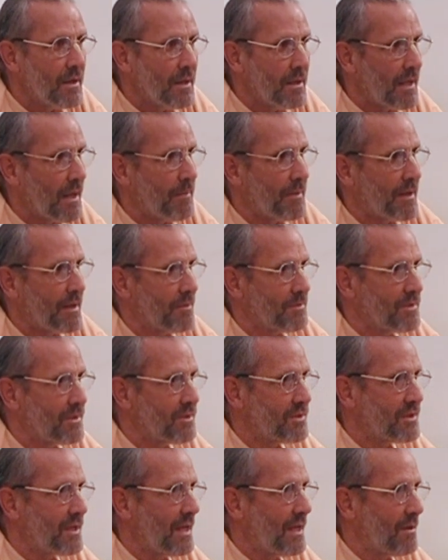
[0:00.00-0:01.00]
And that becomes a
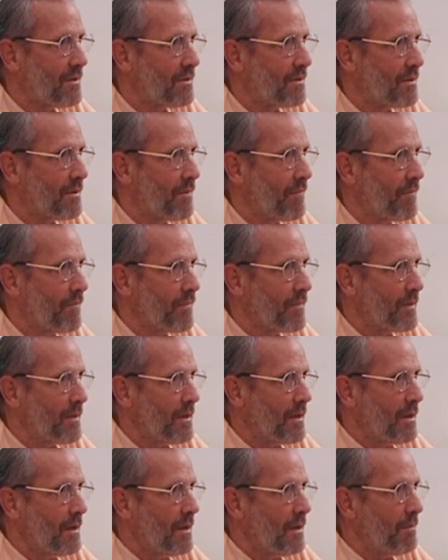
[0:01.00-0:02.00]
standard.
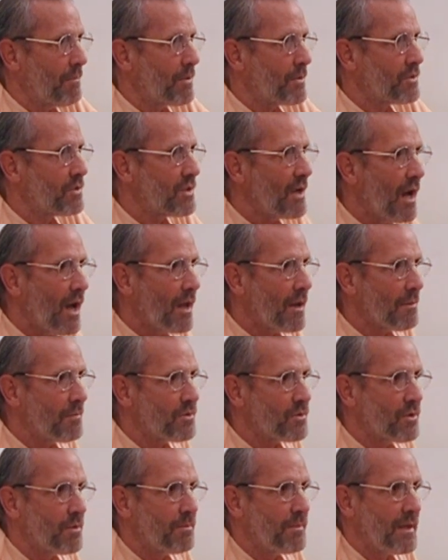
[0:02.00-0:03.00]
Prasadam
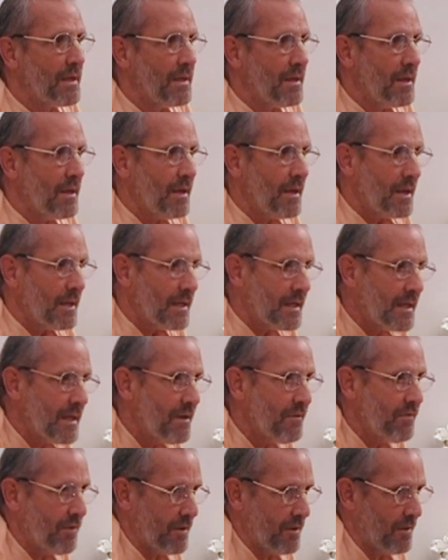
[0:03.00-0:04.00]
should be
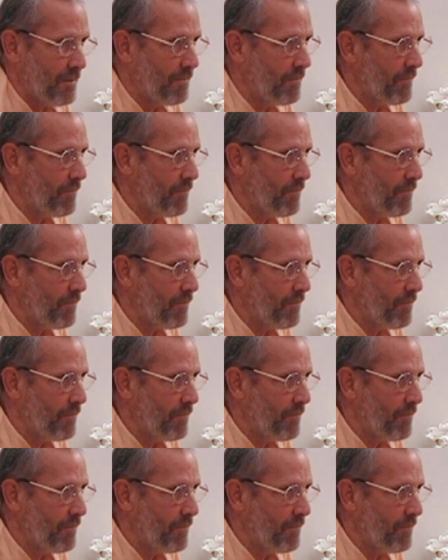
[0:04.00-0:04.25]
given.